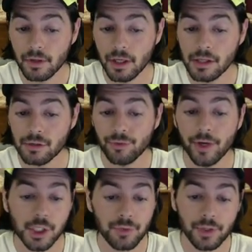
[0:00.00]
is a
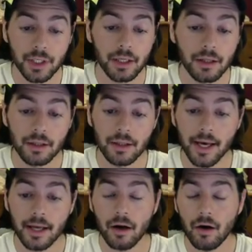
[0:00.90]
French fig
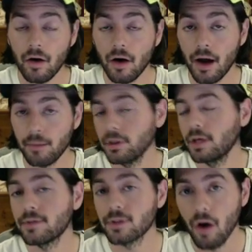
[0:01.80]
that I
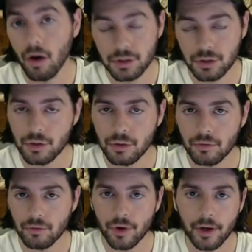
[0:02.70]
believe is also
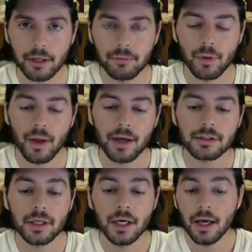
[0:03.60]
very complex.